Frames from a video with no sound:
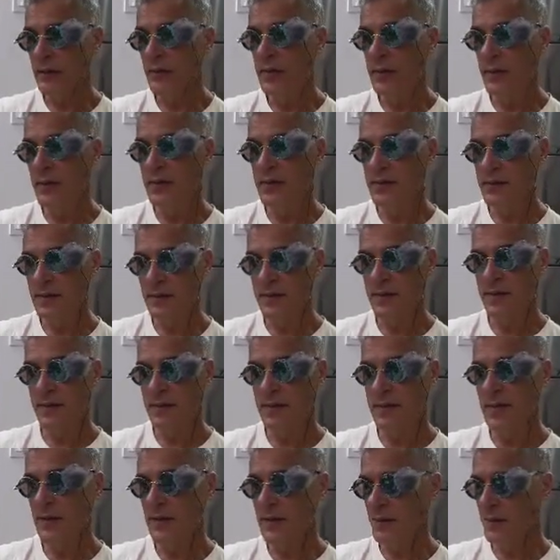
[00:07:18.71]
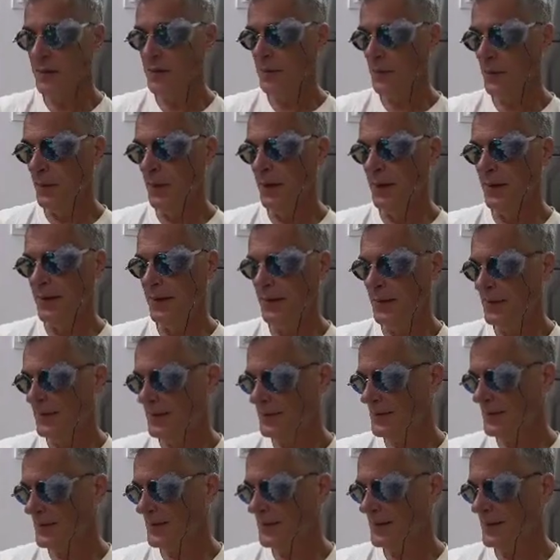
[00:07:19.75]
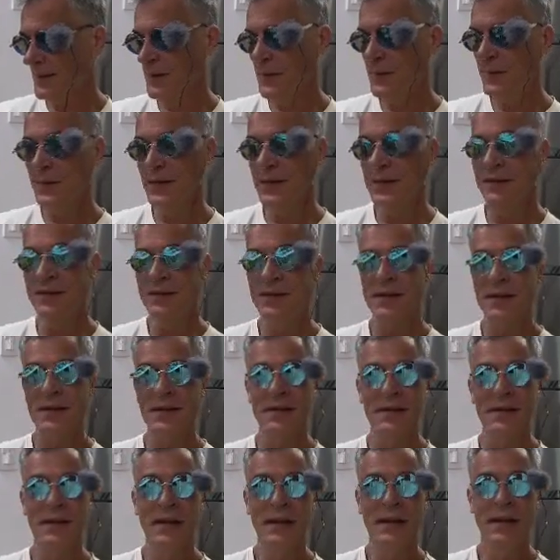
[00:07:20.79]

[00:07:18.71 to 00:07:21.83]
It's kind of cool. It's kind of cool out there.